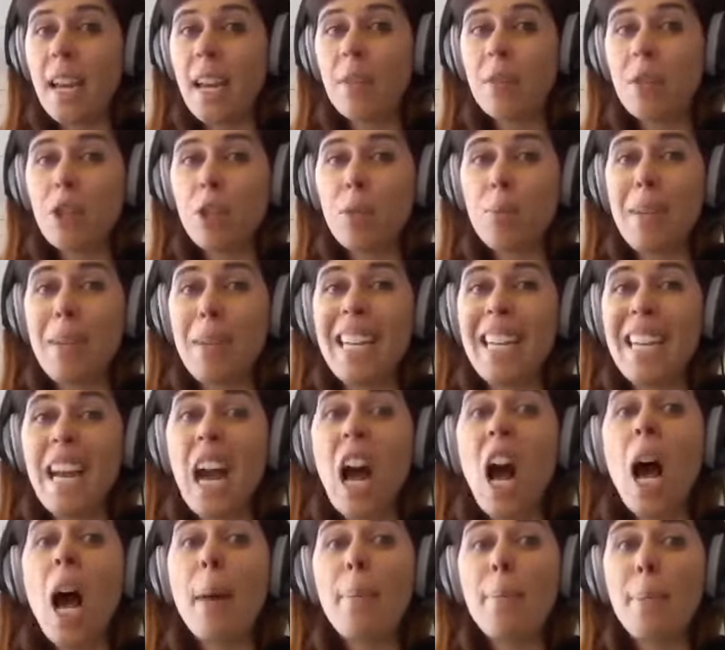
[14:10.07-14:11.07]
Counter meaning
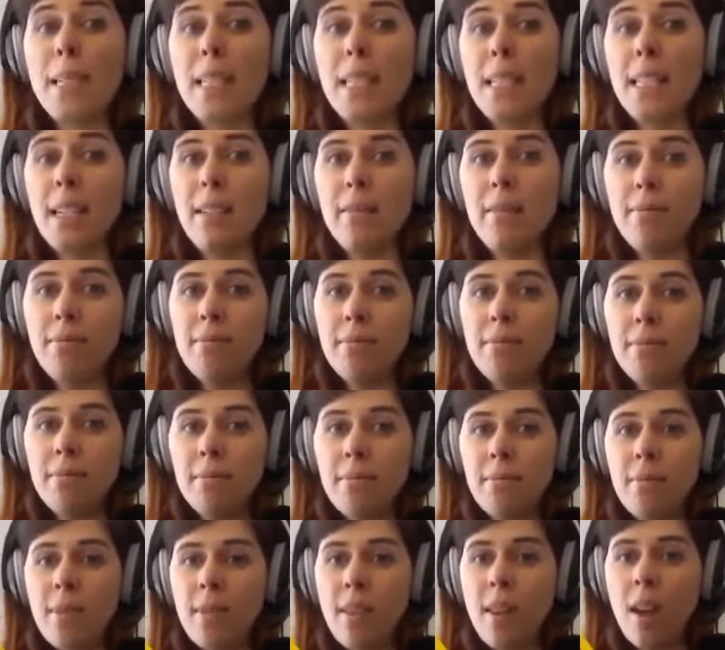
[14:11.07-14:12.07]
opposite,
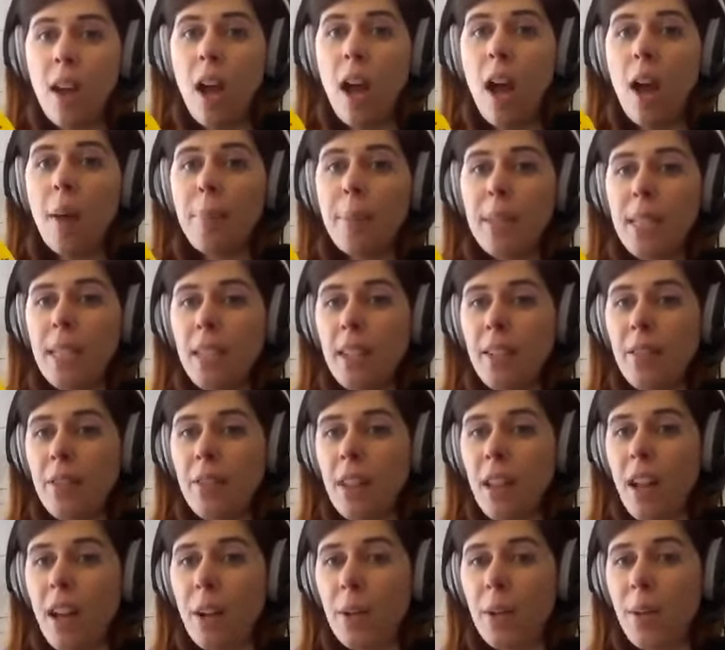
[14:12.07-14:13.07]
opposite of
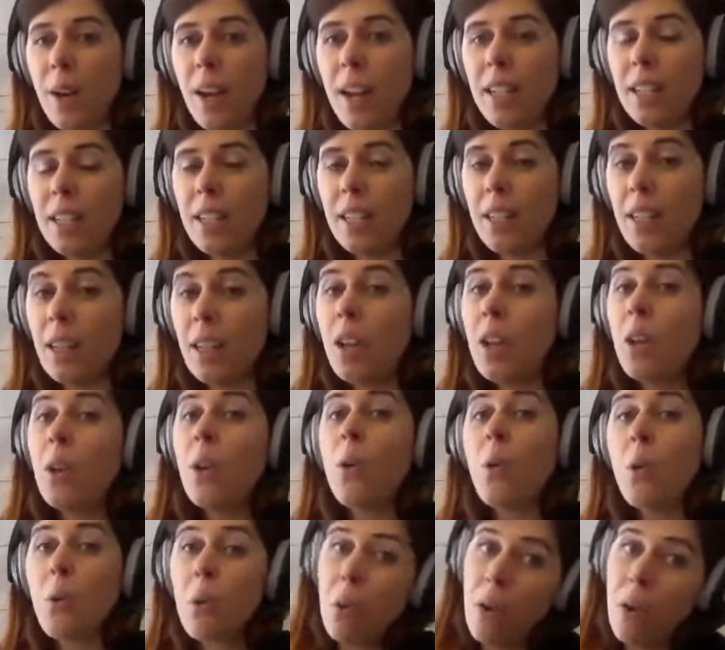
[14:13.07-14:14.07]
clockwise.
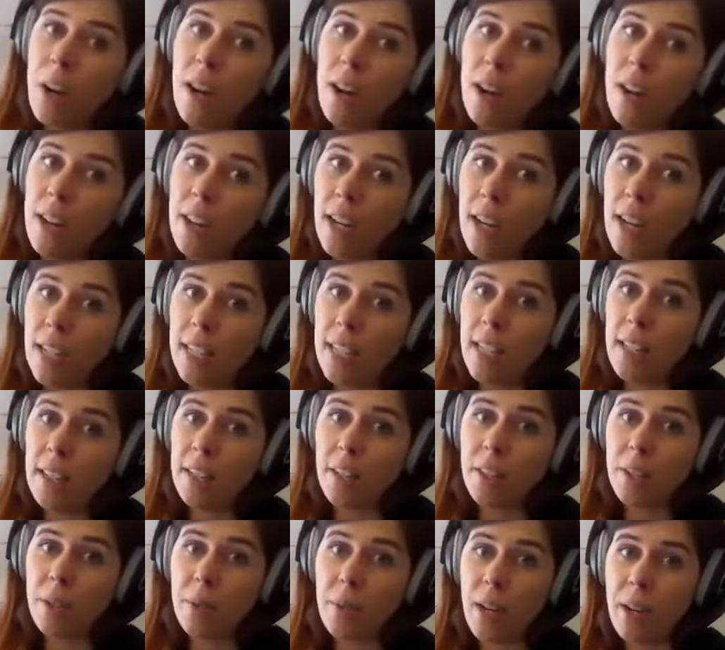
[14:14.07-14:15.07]
Or, as I
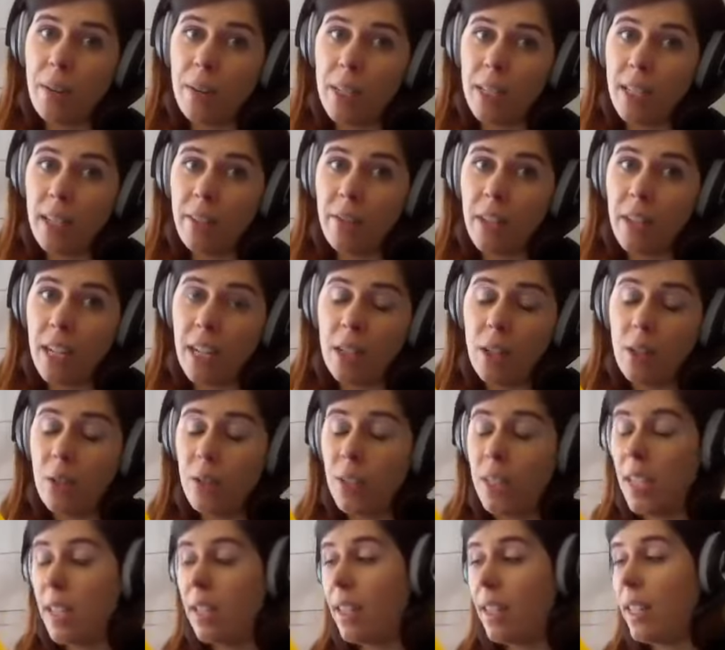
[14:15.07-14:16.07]
learned when I was living in New
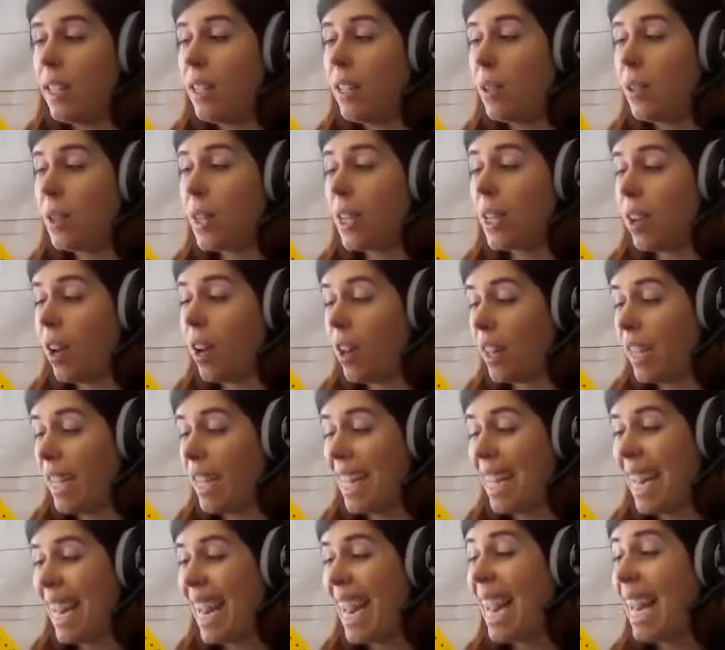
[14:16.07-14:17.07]
Zealand, you can call it
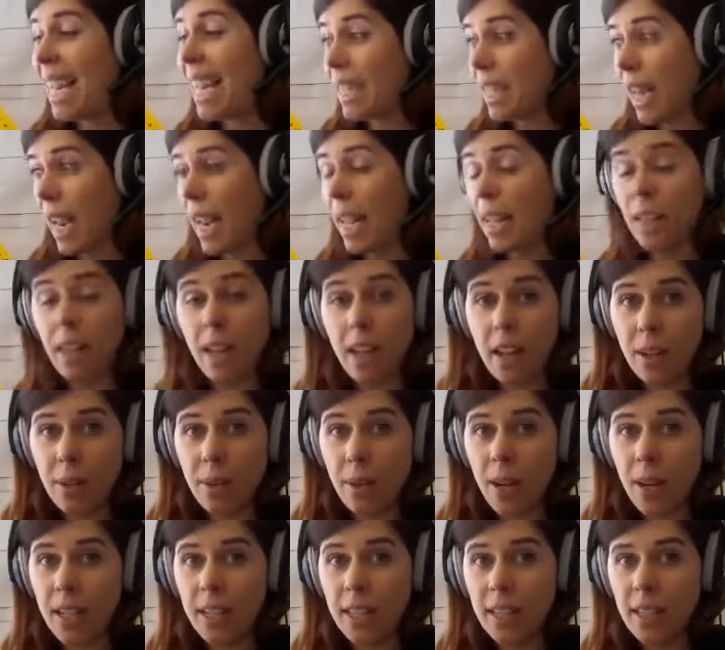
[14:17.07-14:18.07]

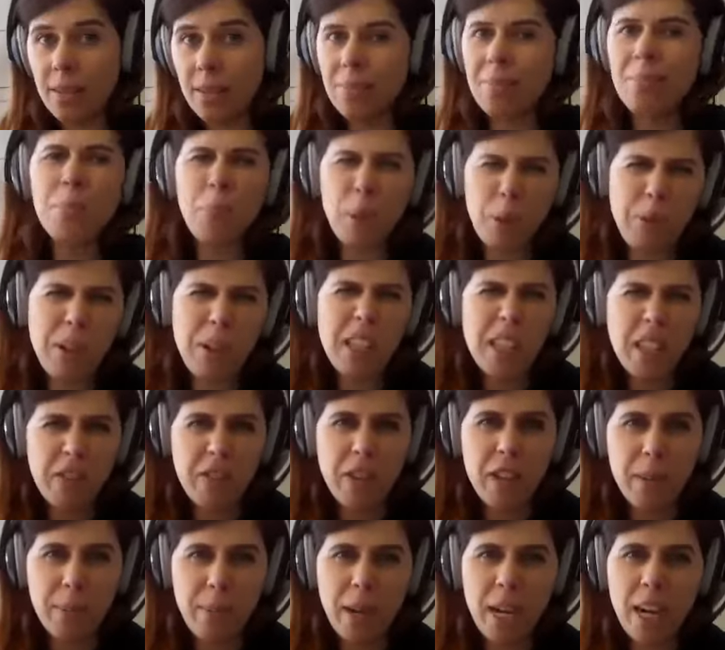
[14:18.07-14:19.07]
anti-clockwise, but we live
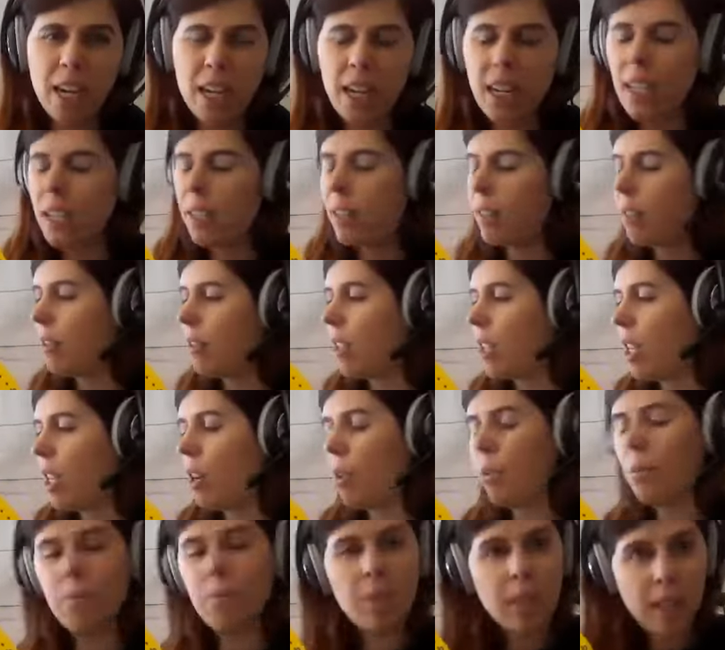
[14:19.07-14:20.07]
in America,
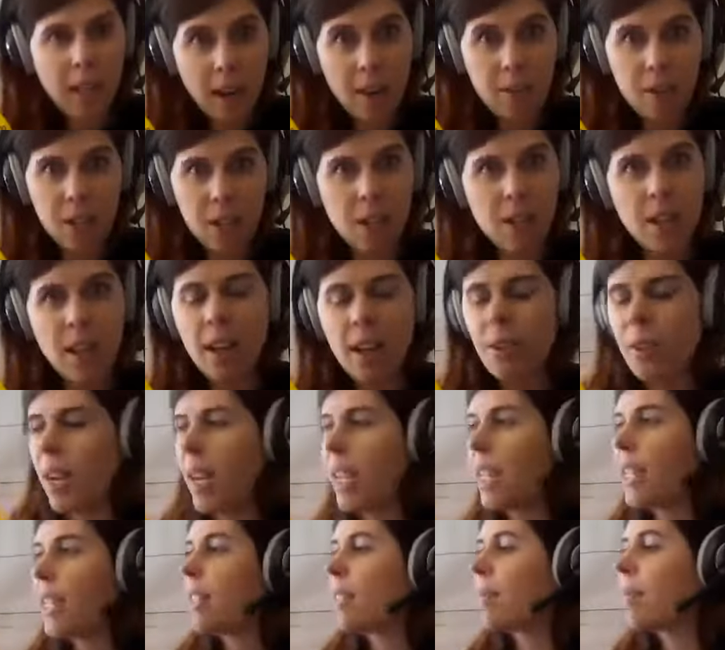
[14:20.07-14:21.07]
so
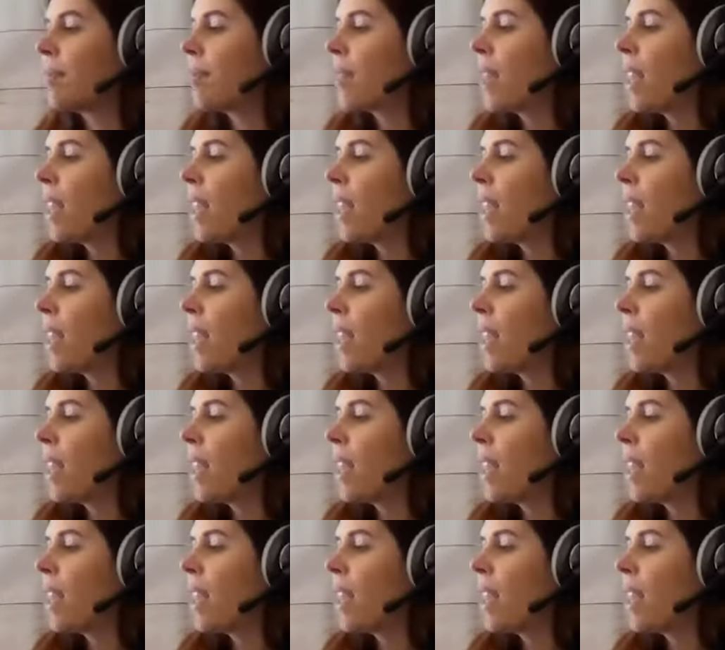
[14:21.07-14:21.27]
counterclockwise.